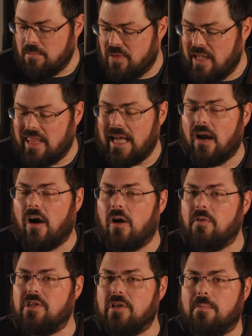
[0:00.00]
can play that
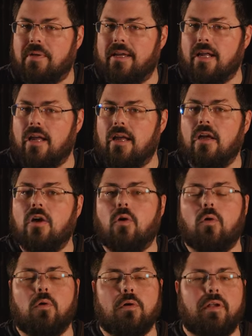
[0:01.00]
all with your pick,
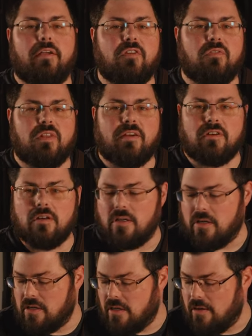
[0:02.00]
or if you've never
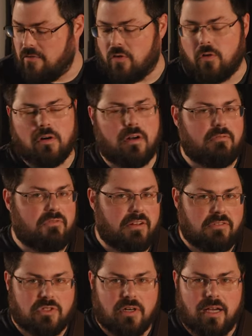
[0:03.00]
heard of, or have
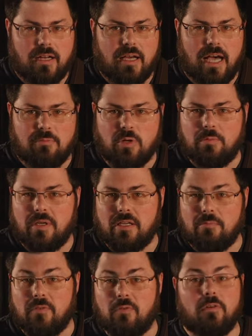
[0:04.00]
never tried hybrid
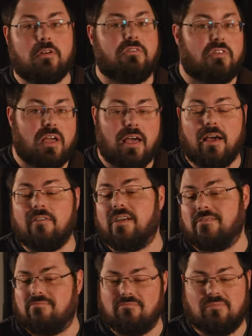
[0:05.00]
picking before, if you have,
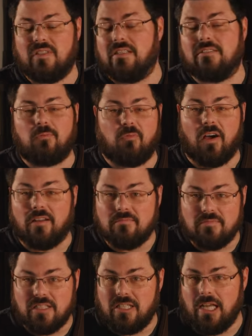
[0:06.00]
I, it's fun.
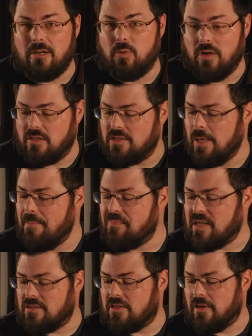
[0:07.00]
It, it works.
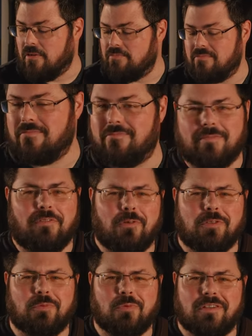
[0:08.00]
So, of
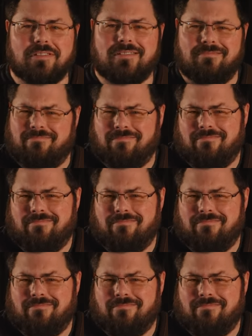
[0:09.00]
course it works.